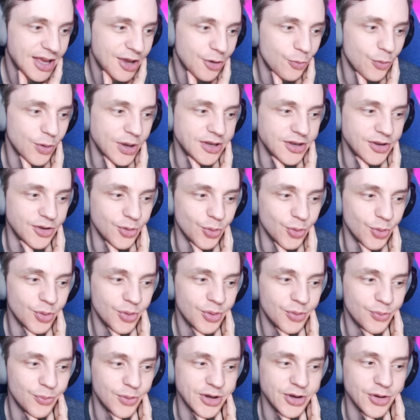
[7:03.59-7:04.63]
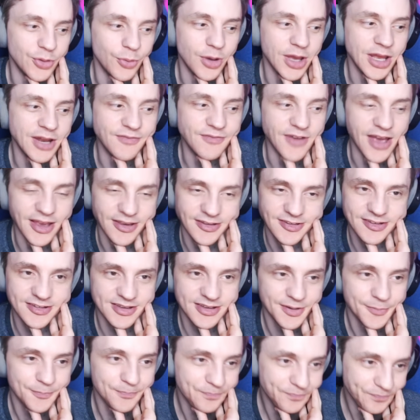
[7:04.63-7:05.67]
When you
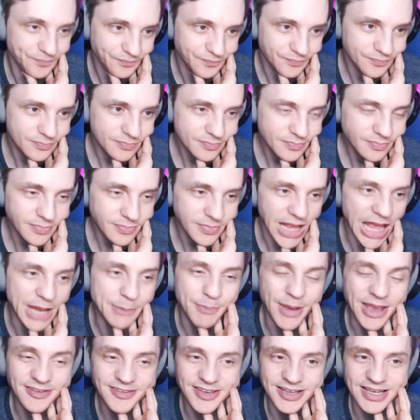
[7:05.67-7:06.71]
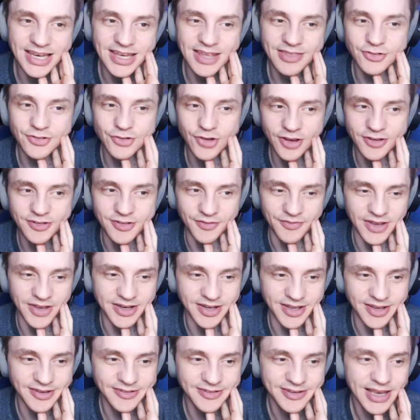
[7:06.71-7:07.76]
invest. And basically the gist of it
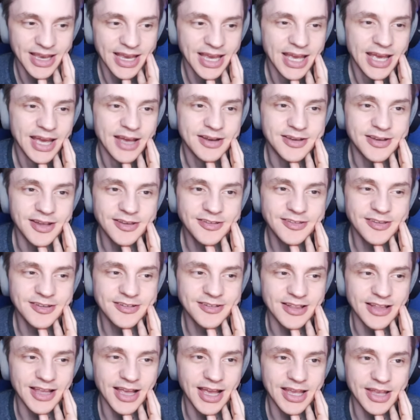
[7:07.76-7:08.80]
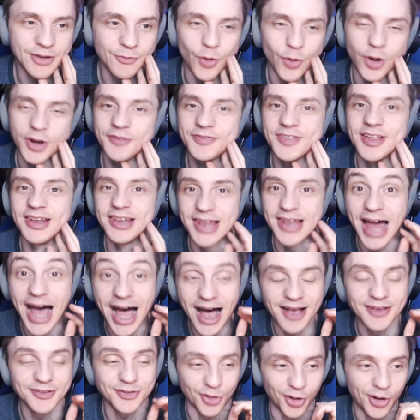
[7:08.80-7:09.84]
is, this is like one of the
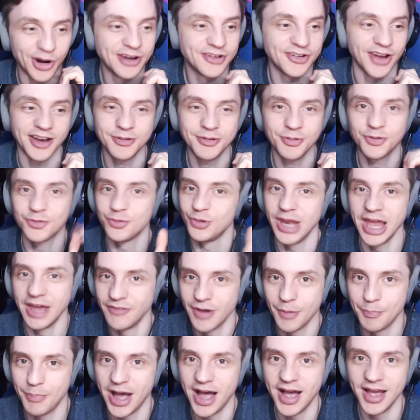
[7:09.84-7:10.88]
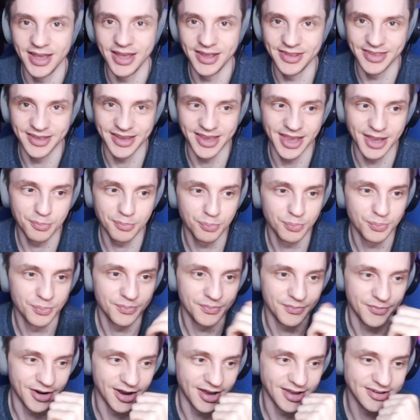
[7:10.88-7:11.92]
last orange items we'll ever buy in the game,
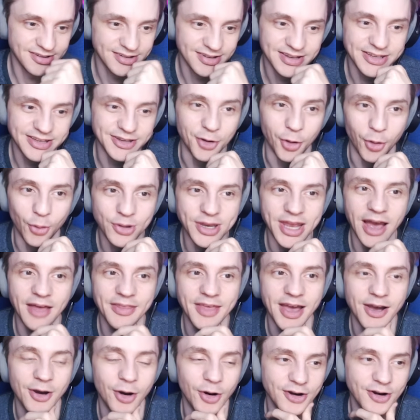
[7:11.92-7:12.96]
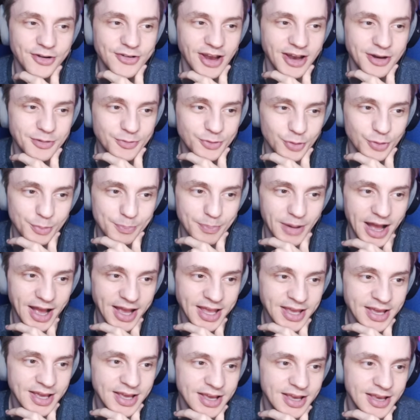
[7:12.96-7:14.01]
right? The only other orange items we'll
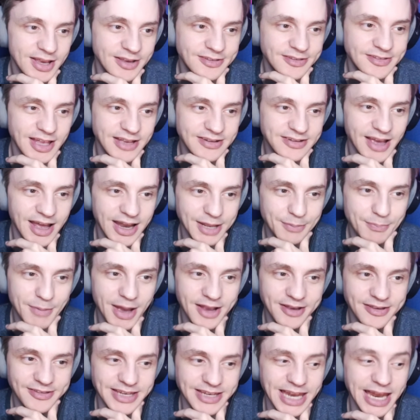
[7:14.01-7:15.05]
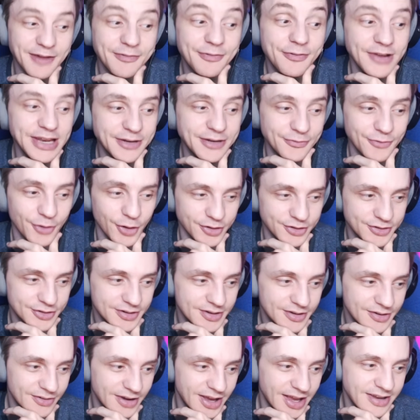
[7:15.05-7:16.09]
buy is Titanic Magazine and Fleetfoot,
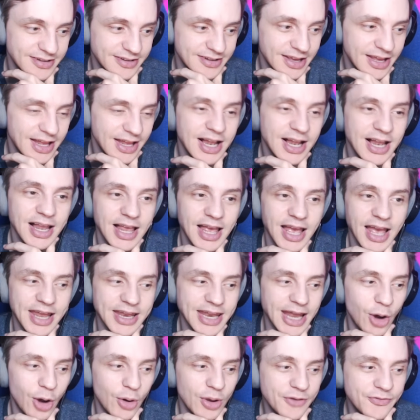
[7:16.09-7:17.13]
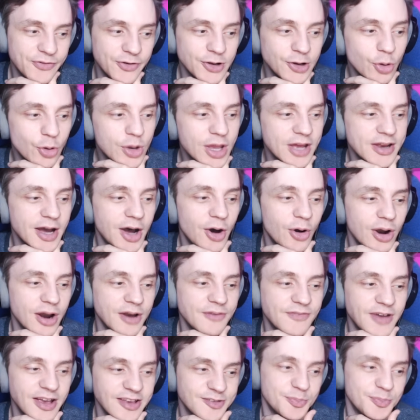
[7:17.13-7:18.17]
right? And now if you look at our
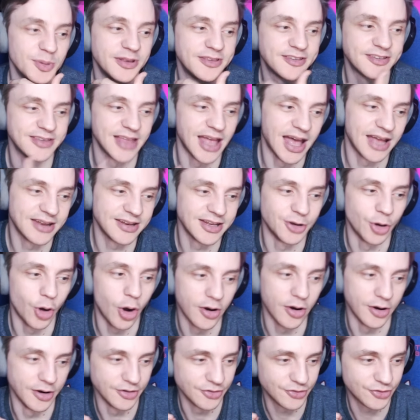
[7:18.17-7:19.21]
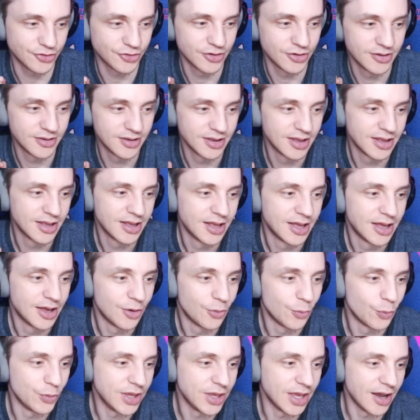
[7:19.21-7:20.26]
investment stat in orange,
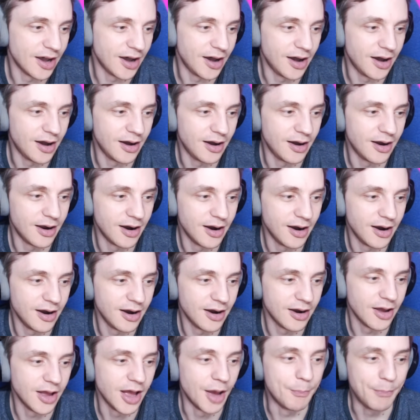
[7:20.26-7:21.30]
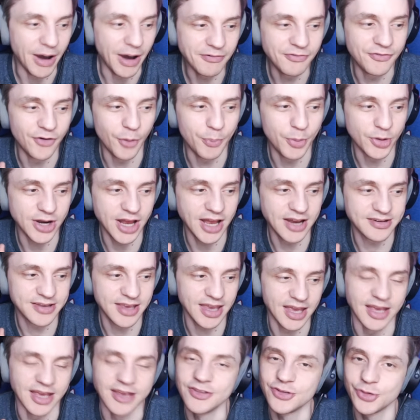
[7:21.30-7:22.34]
we are above
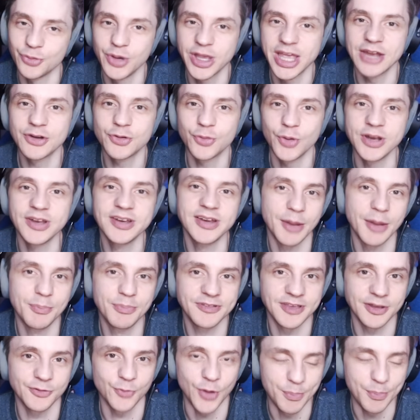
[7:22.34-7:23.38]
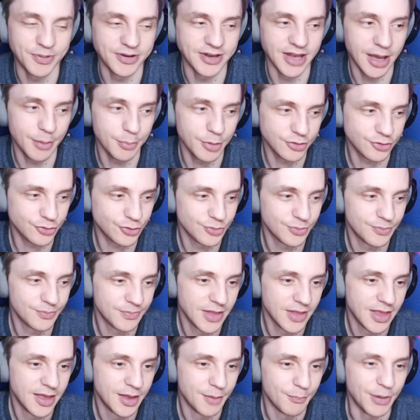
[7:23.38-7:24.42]
4.8k, so we get 29% weapon damage.
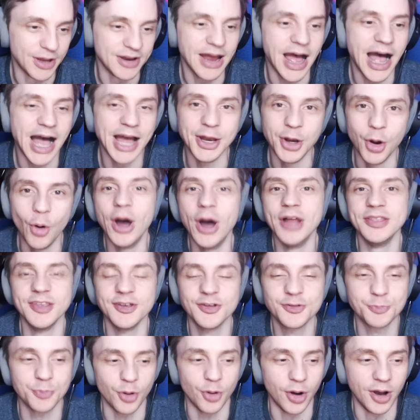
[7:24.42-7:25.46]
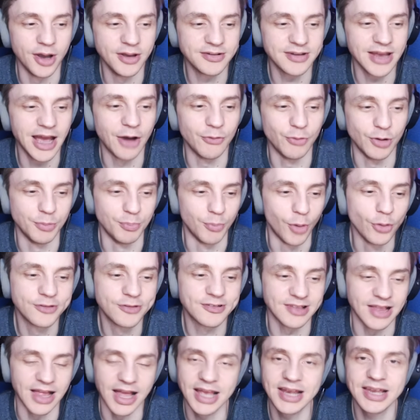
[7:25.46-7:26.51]
But I know at this point I will
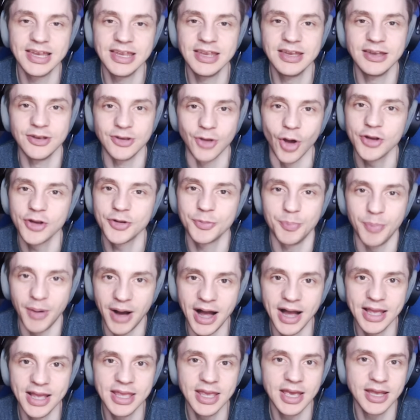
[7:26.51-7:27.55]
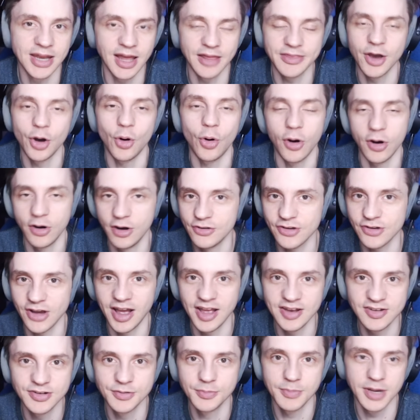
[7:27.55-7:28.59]
most likely not buy another orange
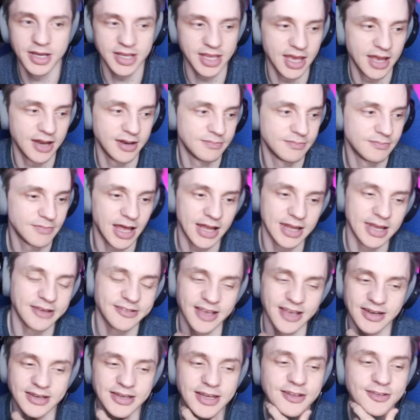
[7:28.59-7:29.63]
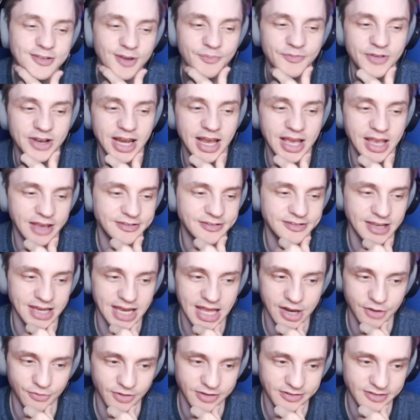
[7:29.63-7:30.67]
item again, unless I need something like
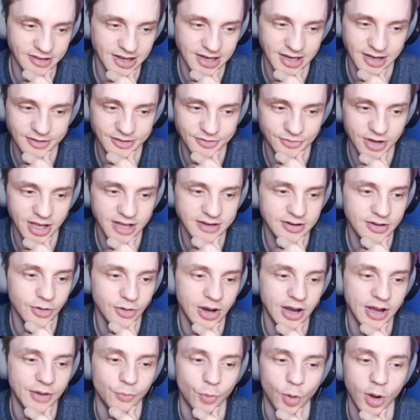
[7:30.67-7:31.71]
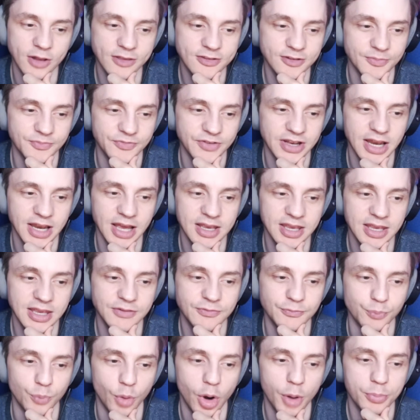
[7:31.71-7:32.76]
escalating resilience, right? Or I want something like
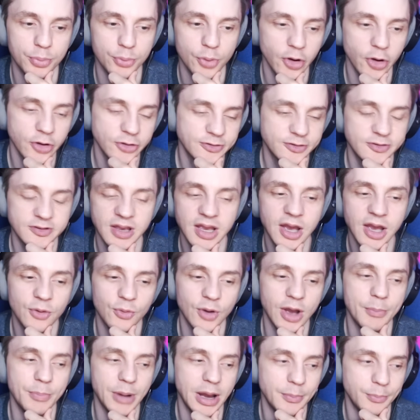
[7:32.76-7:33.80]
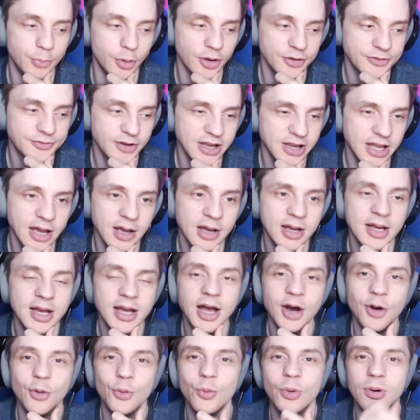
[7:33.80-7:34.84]
even more burst, whereby burst fire.
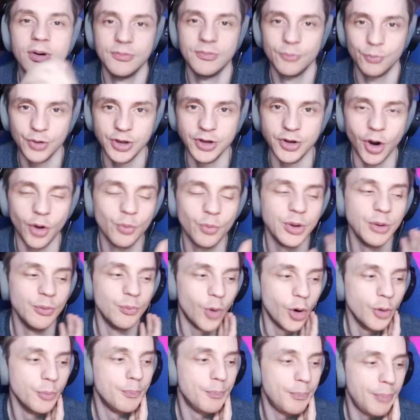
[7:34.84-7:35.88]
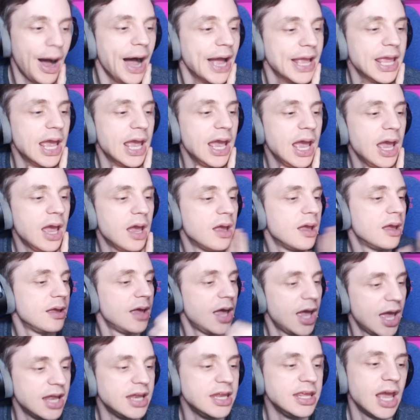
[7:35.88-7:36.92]
We know we won't buy
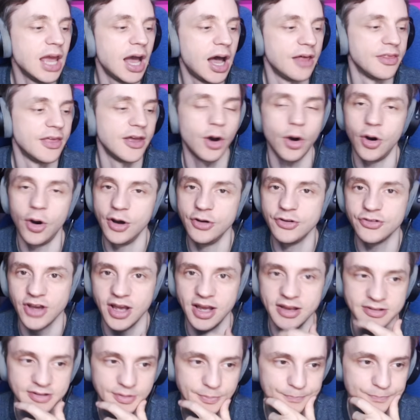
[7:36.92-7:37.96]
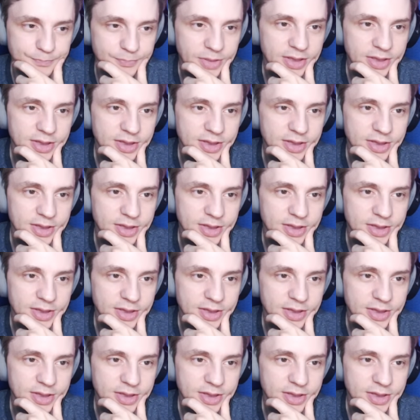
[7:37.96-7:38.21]
any other orange item.